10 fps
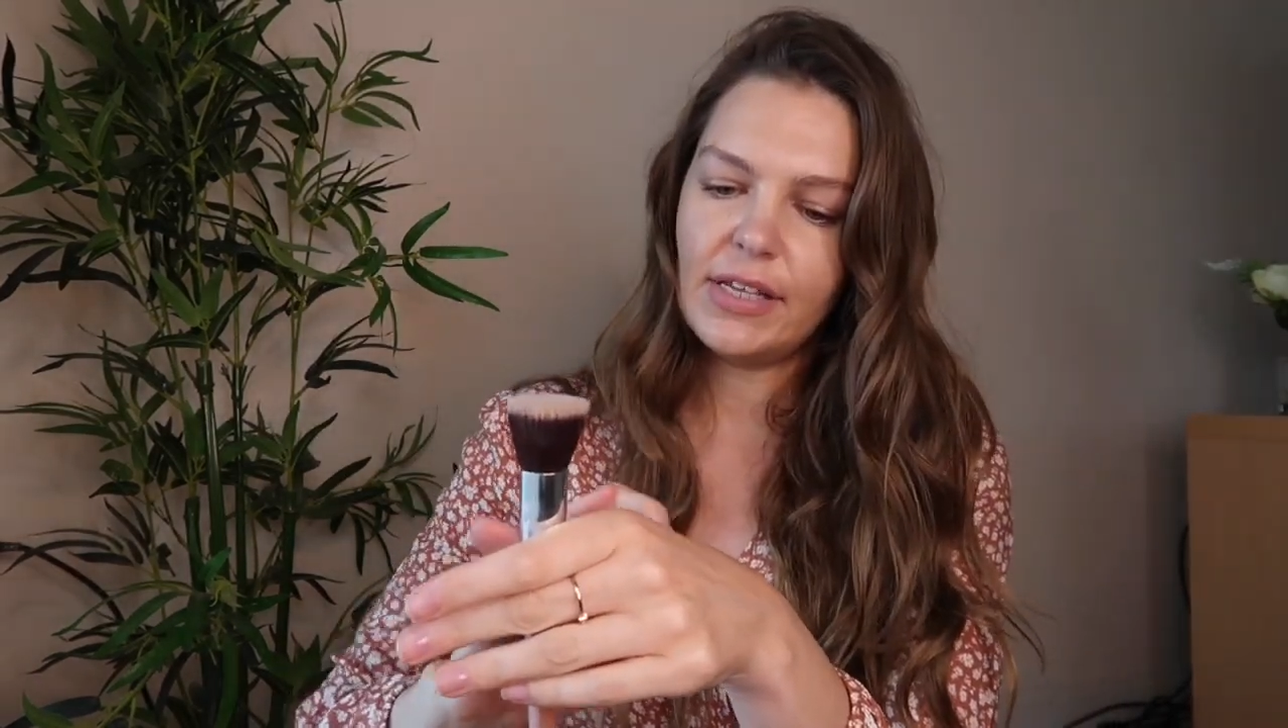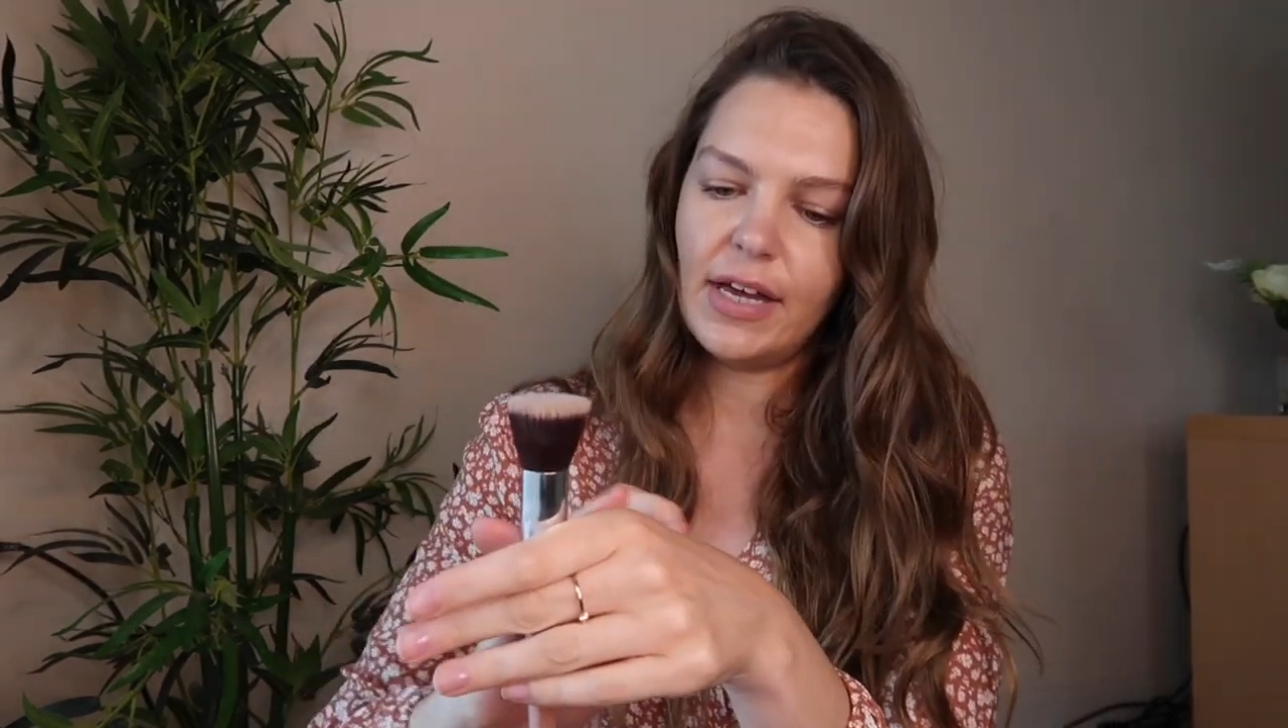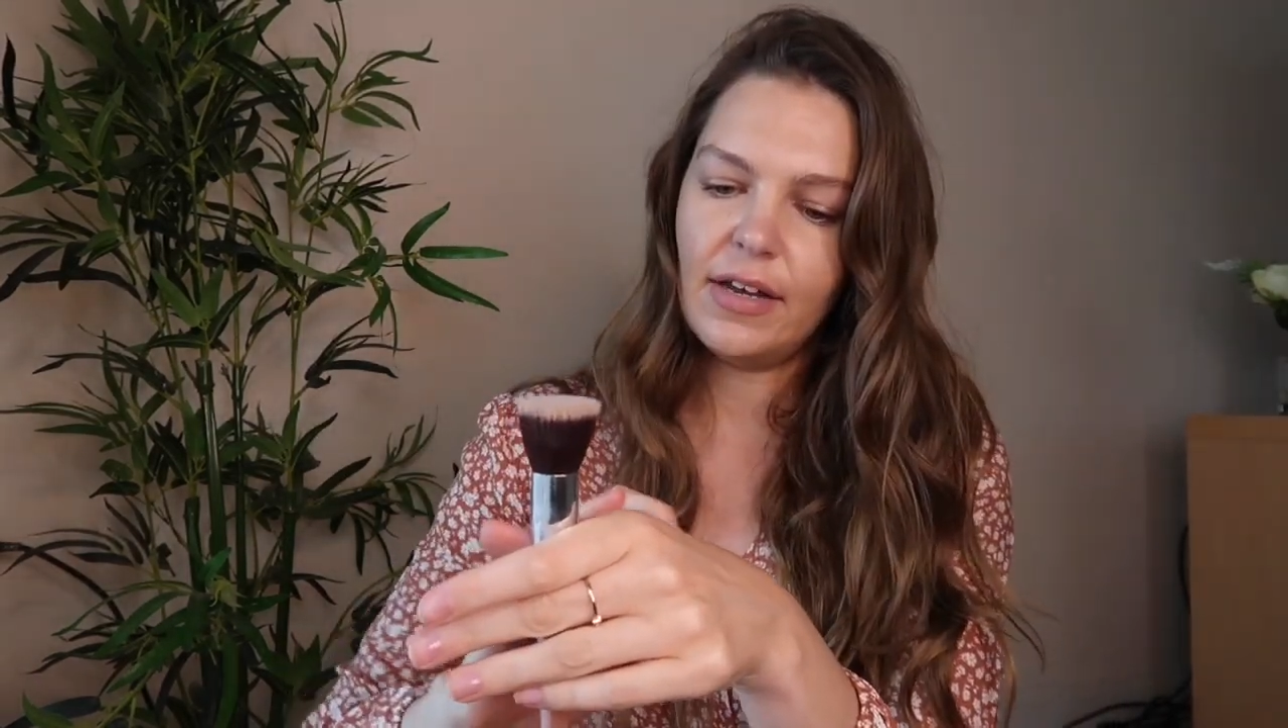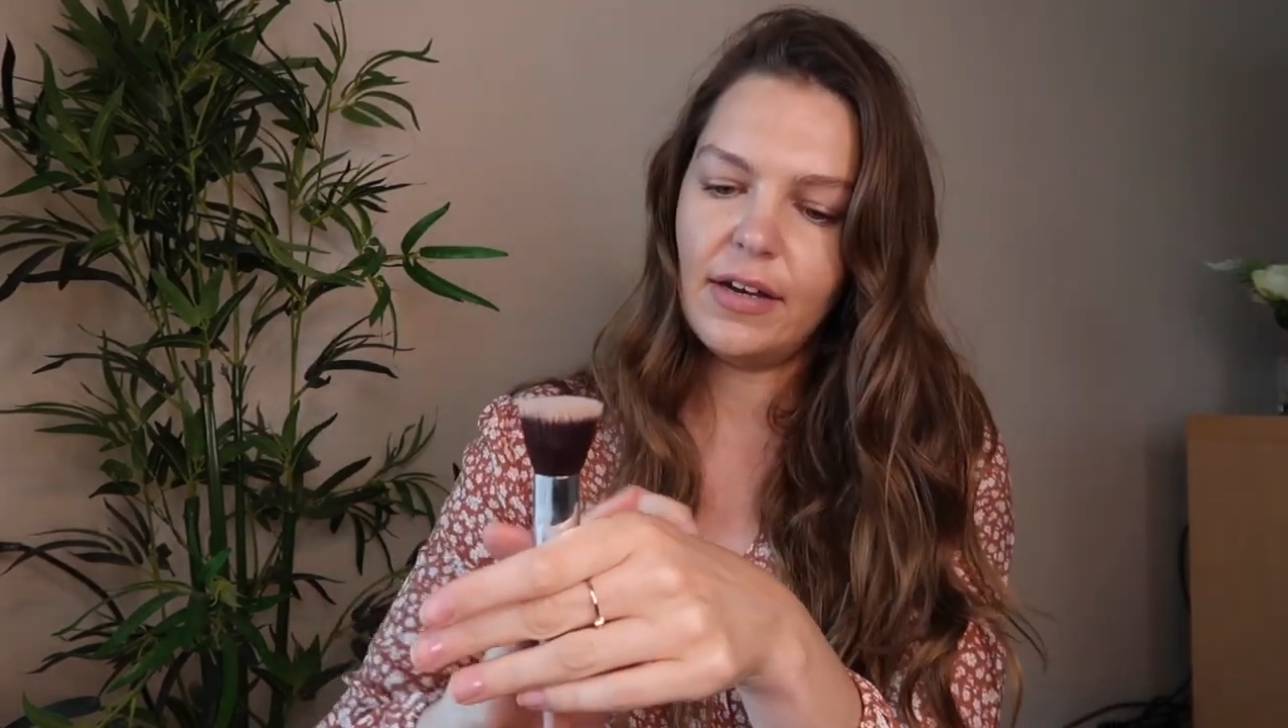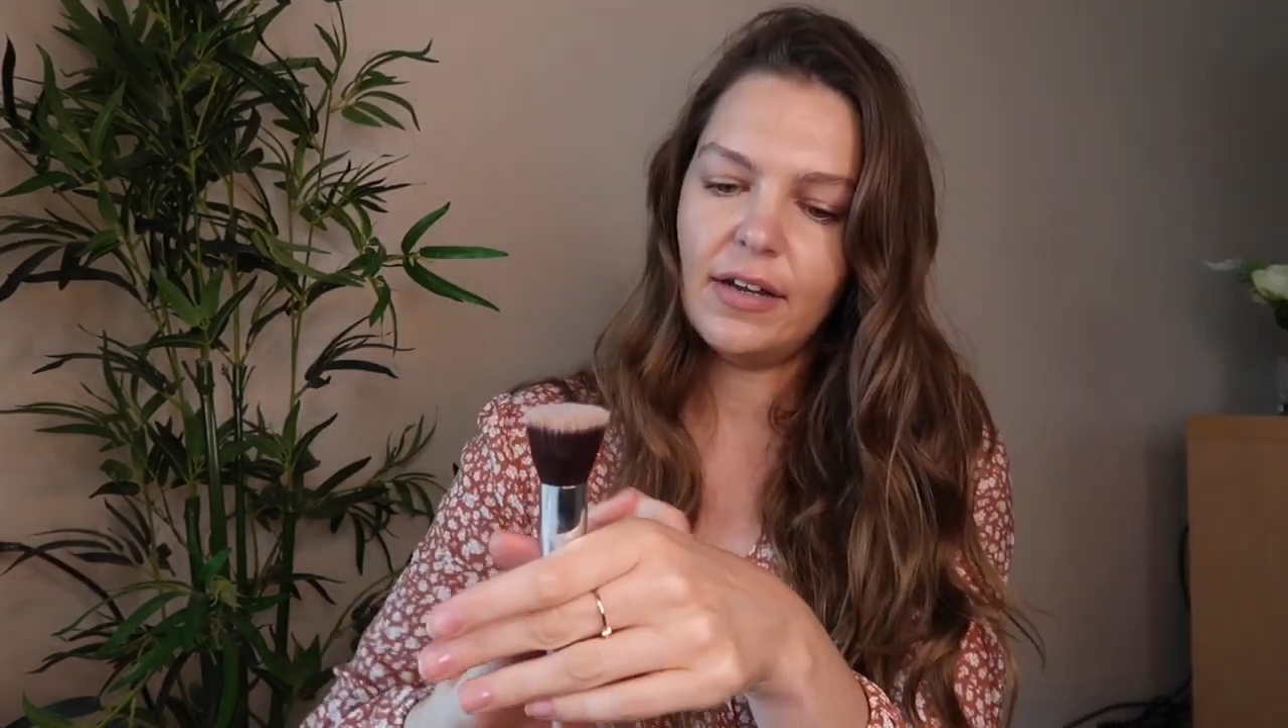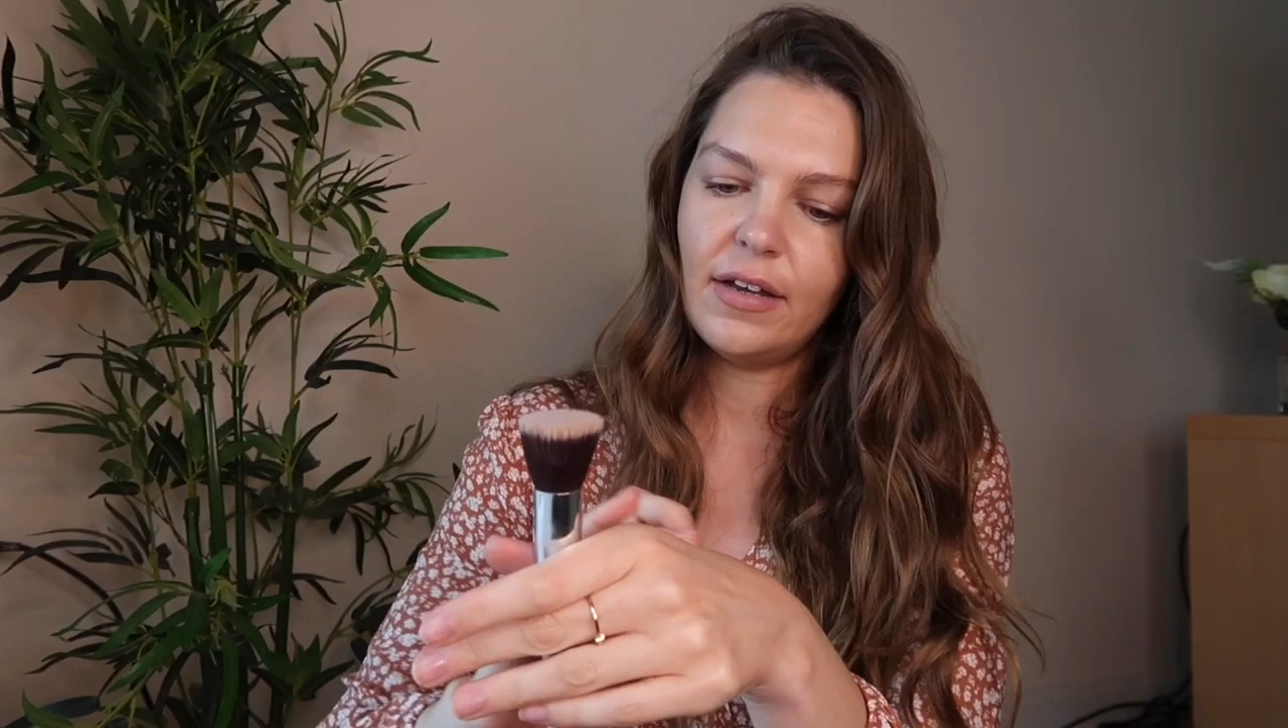that